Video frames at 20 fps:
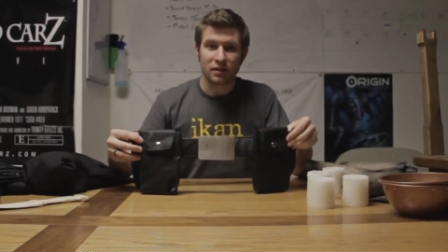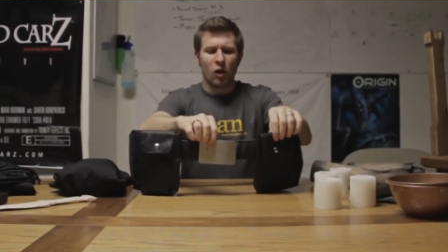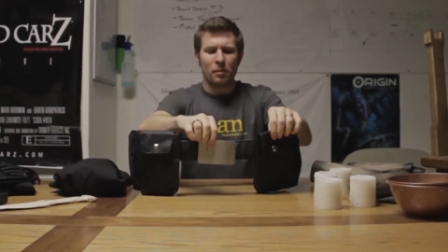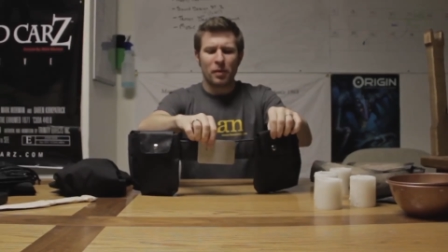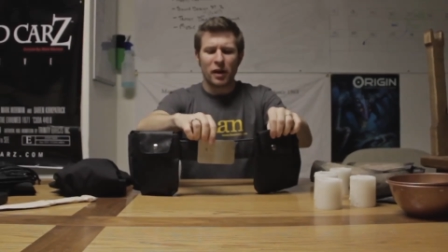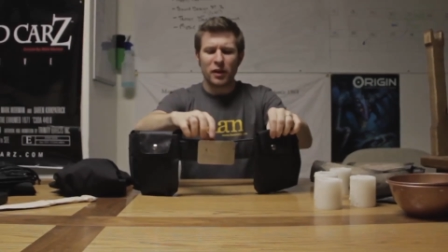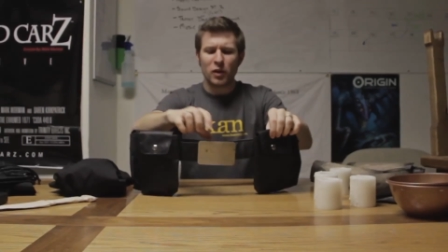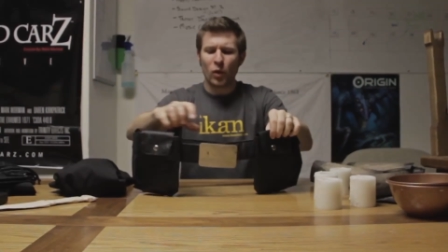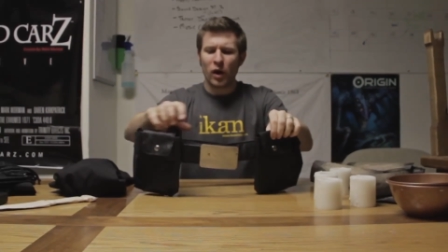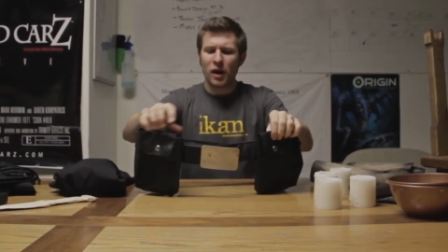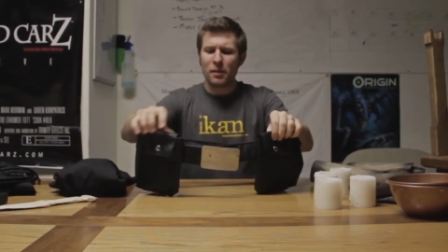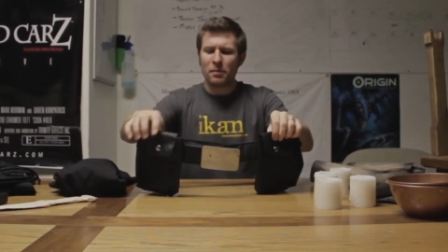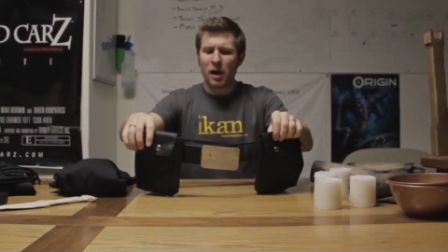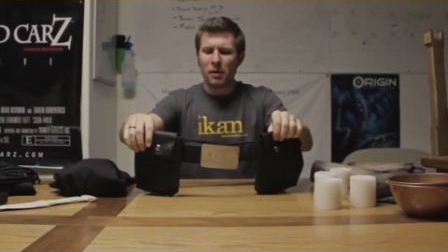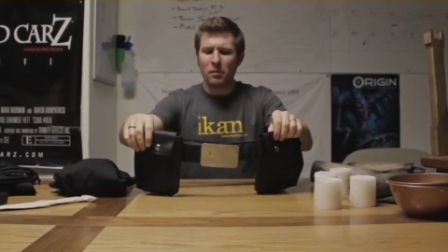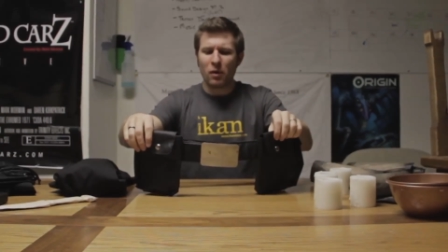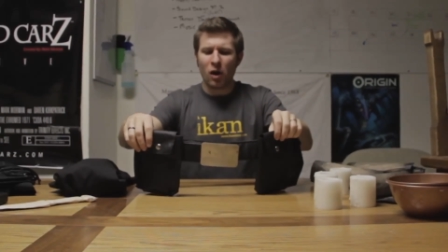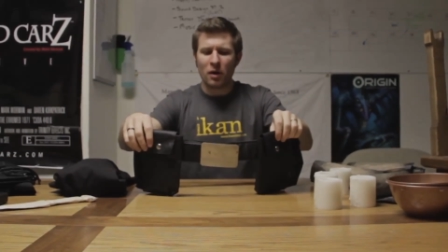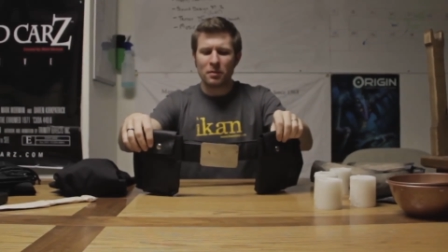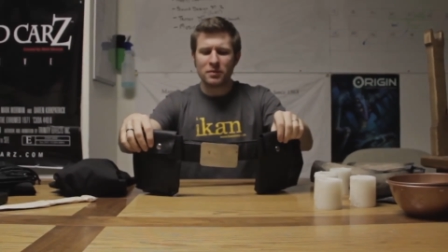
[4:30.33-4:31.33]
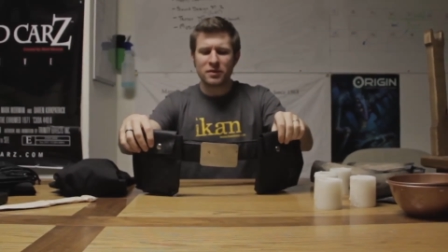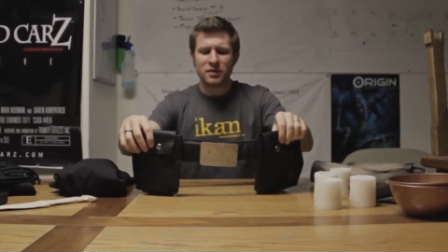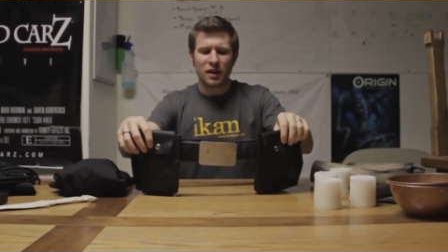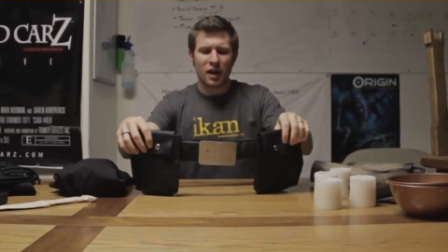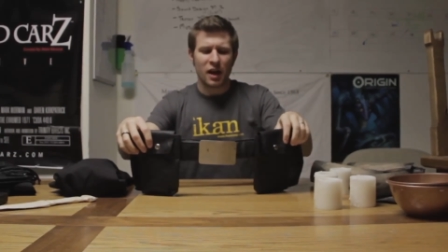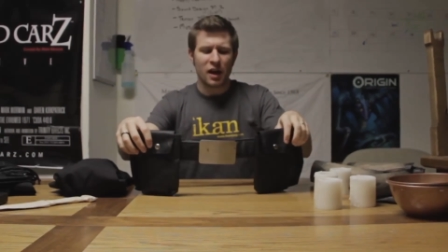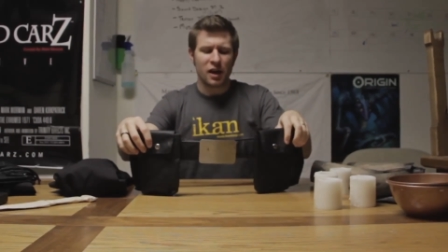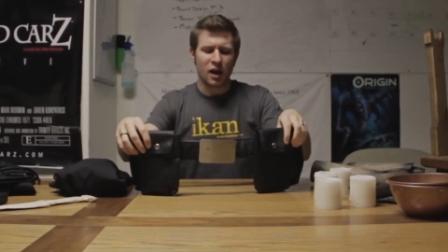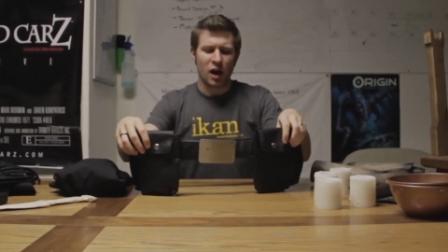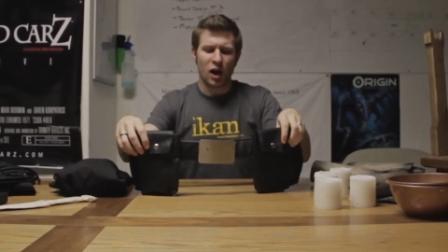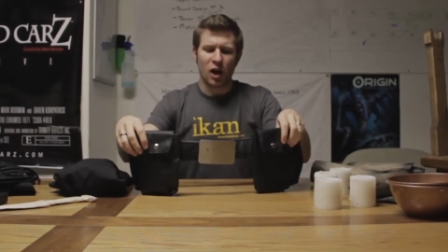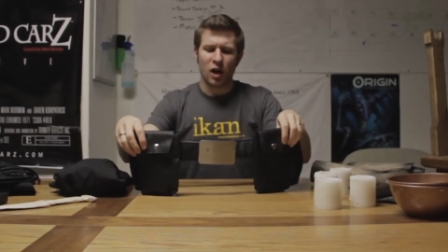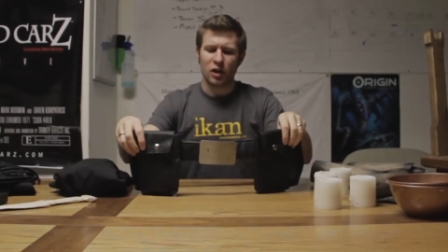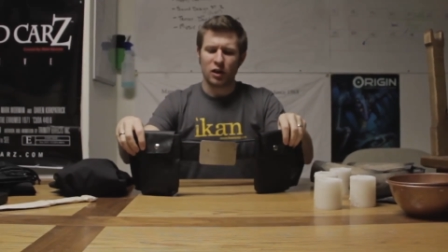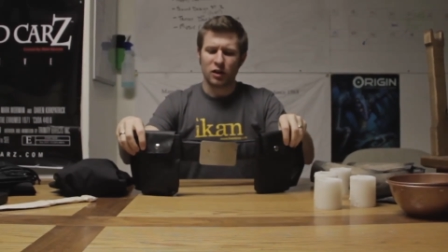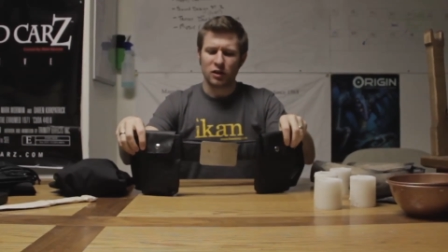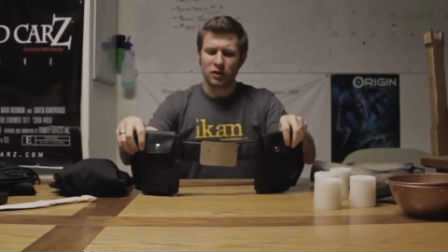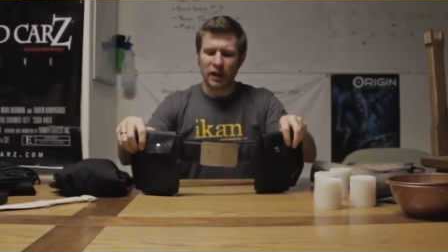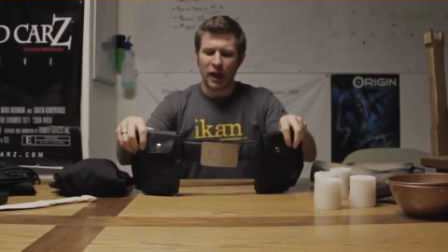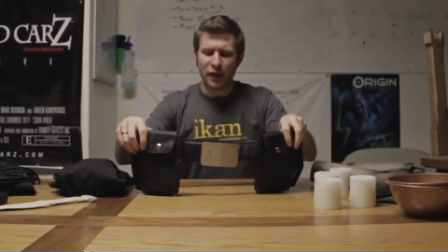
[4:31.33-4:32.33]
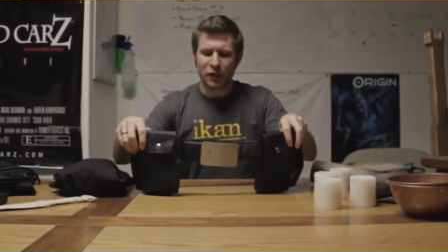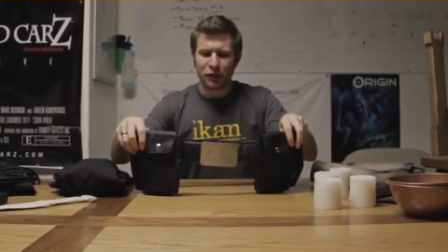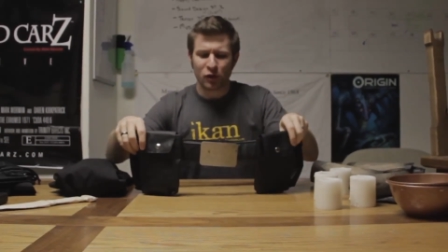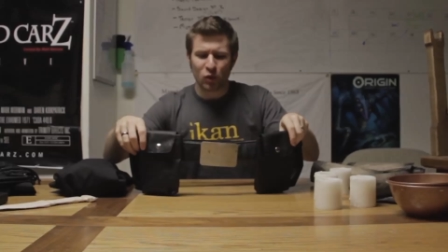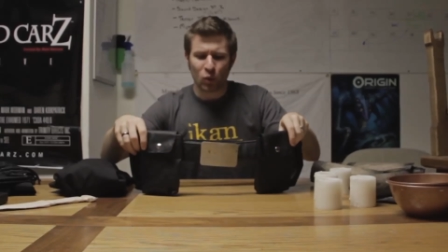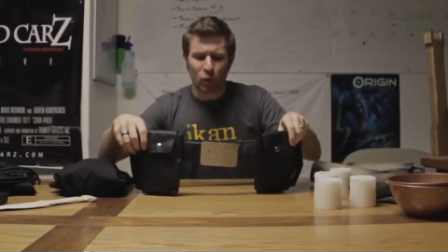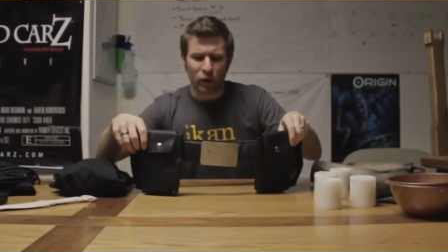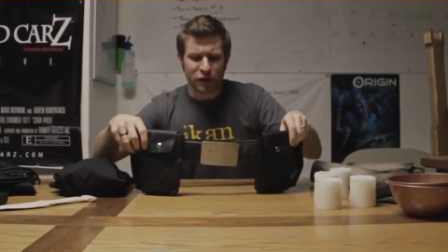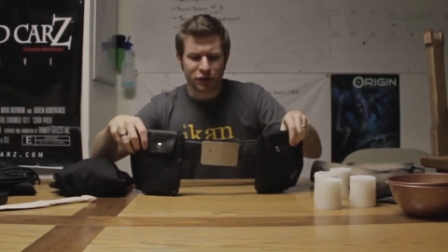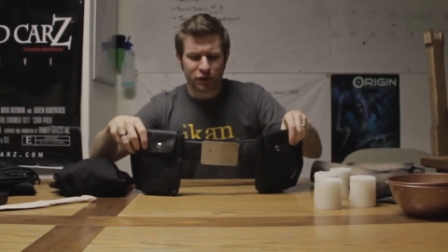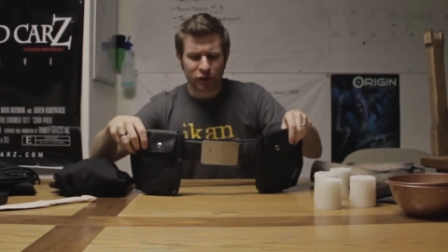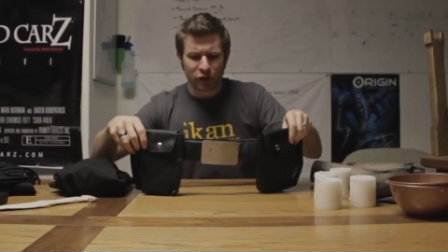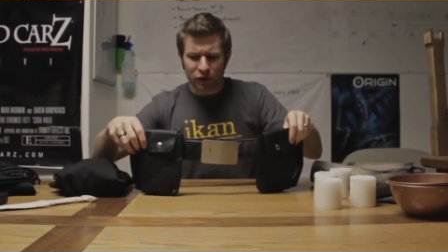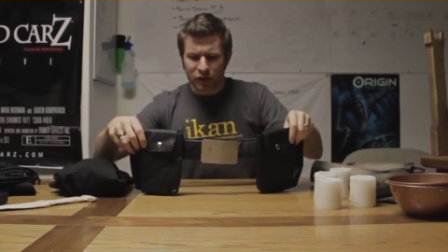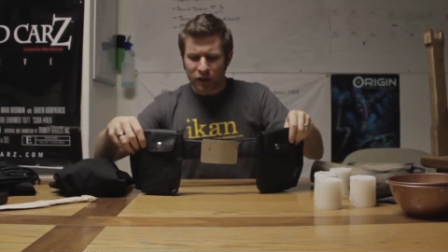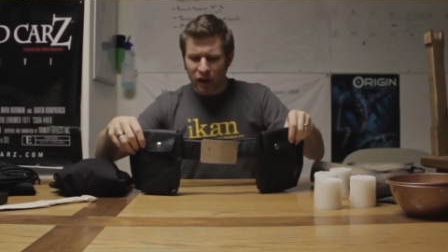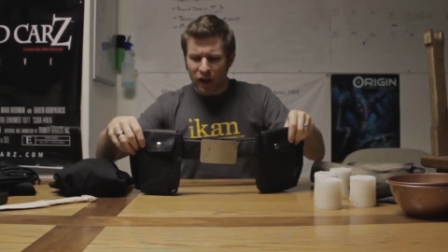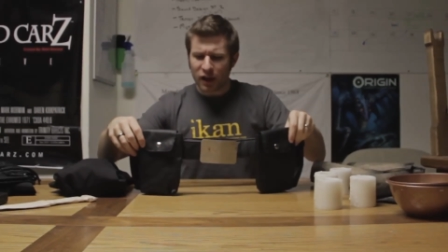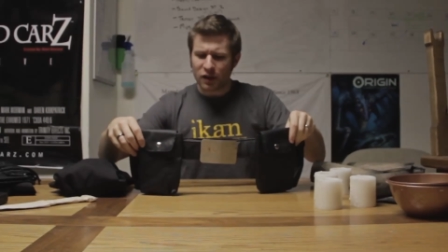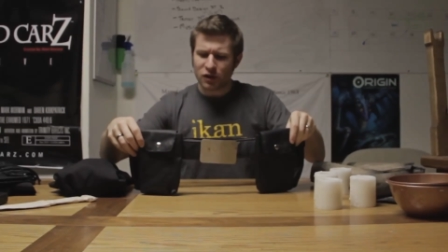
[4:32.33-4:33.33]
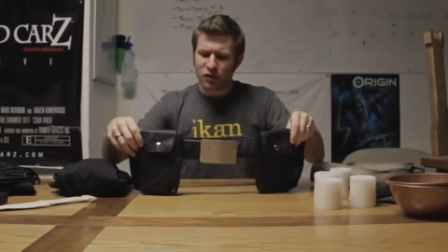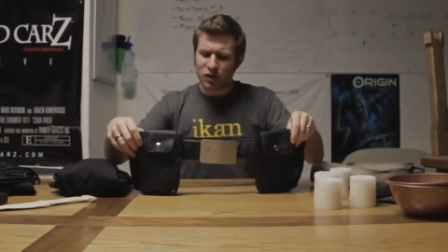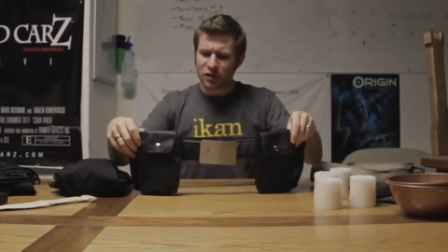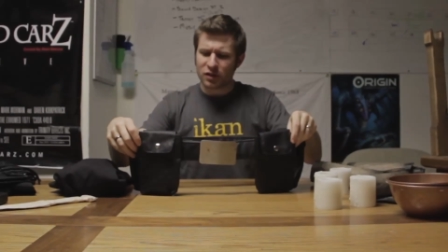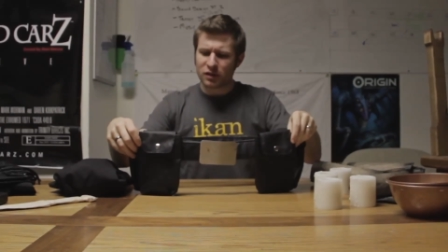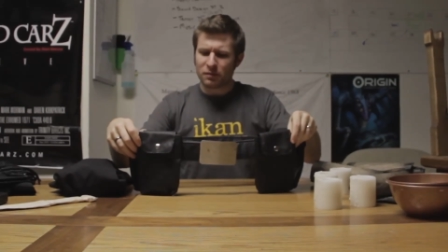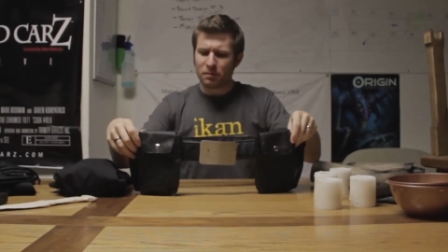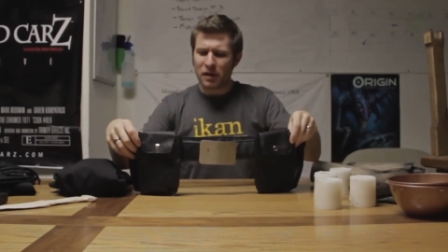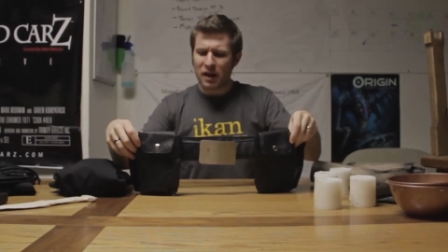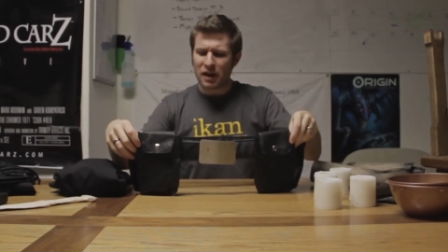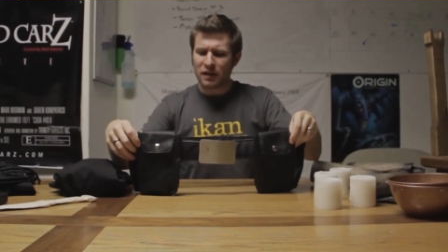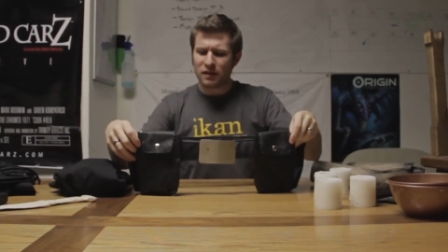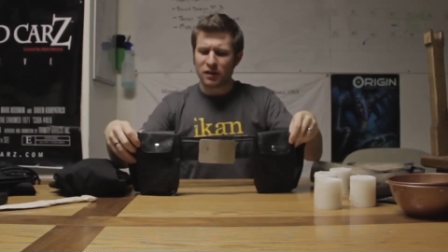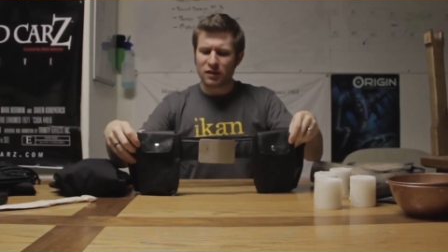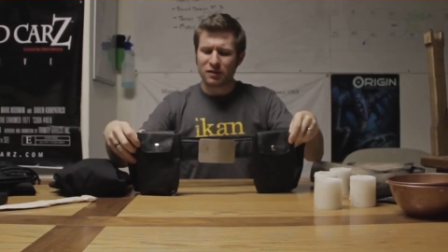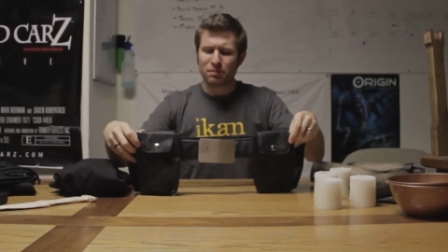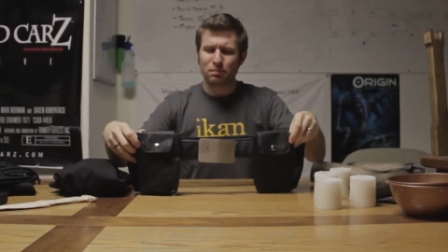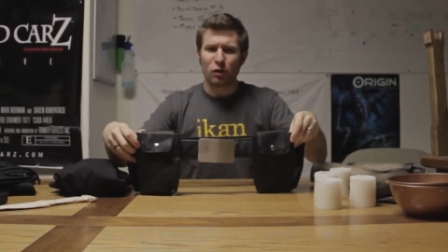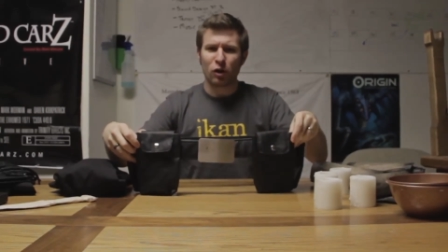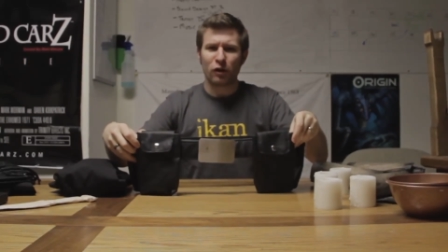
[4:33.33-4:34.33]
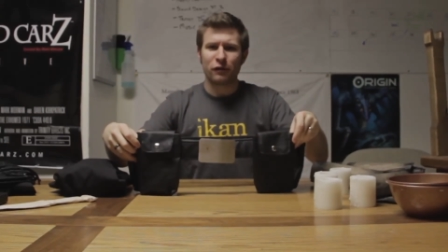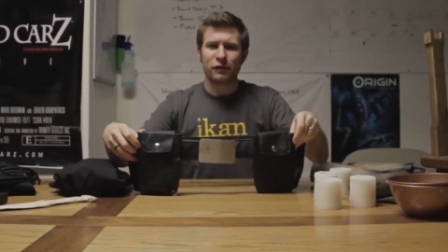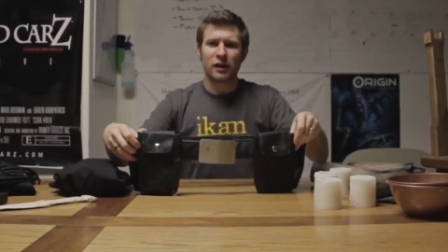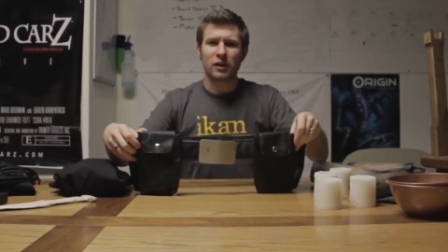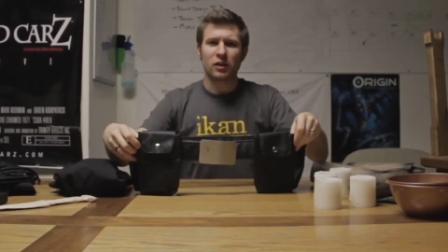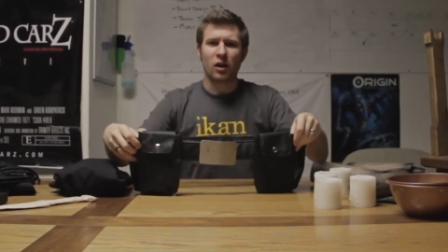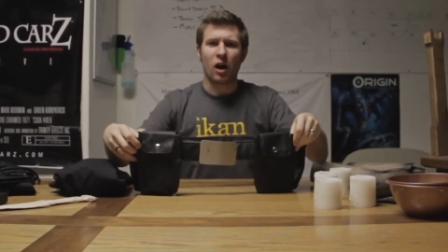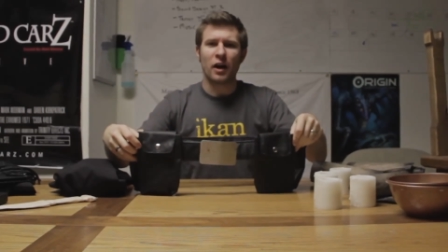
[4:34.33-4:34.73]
Oh, by the way, my mom's a leather wizard and just made this perfect,